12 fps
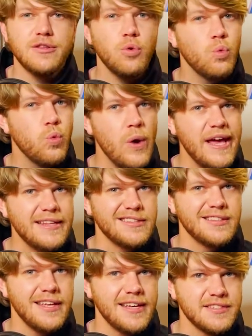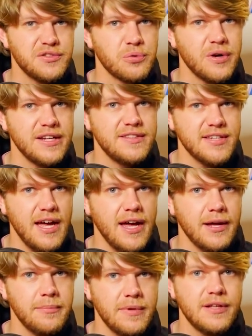and when is the right
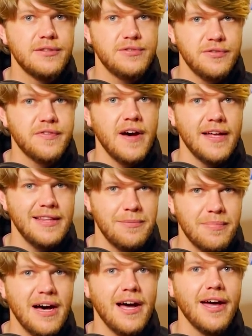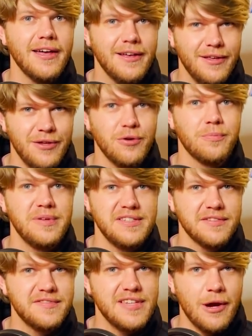time to finally buy your piece
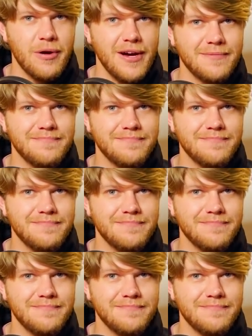of terra.